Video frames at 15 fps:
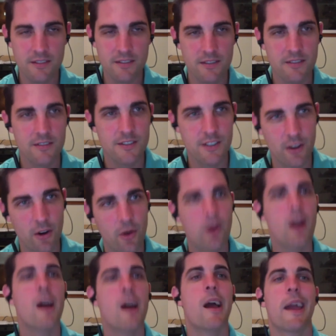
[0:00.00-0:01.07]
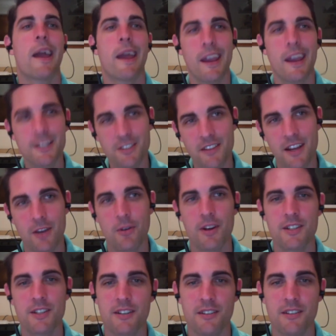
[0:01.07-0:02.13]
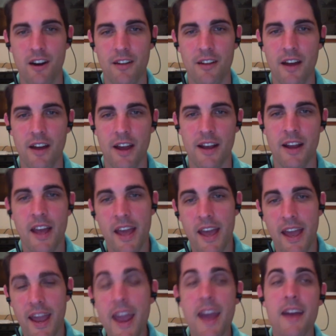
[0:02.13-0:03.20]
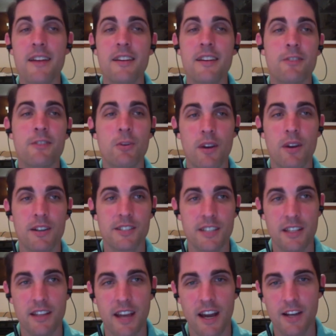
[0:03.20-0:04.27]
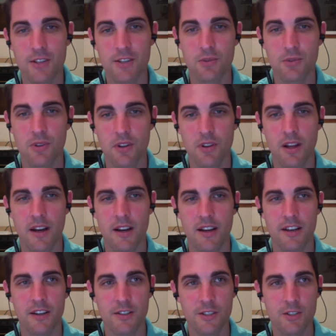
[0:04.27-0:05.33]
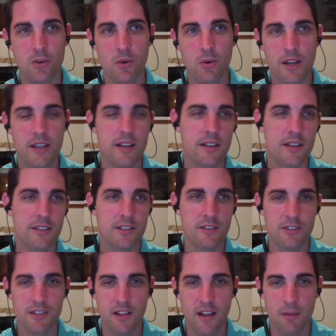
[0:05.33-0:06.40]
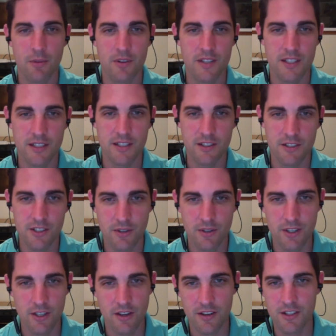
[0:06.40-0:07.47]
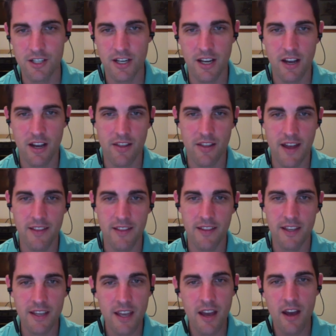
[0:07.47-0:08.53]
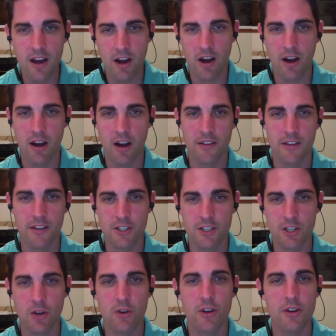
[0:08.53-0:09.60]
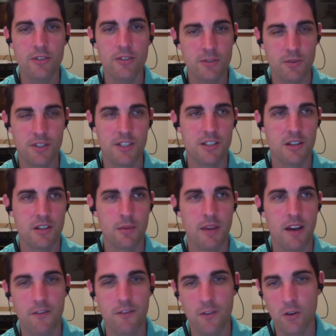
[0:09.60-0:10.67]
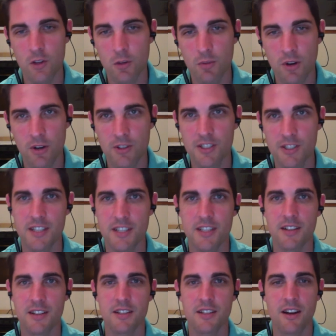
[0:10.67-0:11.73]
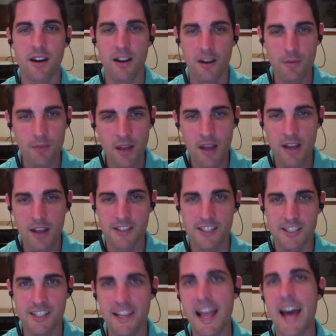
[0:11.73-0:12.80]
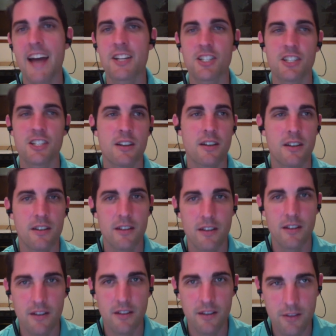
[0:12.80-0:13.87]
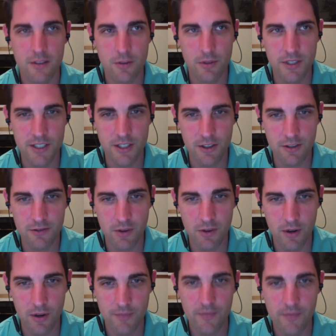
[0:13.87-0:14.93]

So answer that question online. And if you want to see the actual story, because there's a lot more details to it, you can check out that link on the show notes, which is going to be at furlobros.com/304.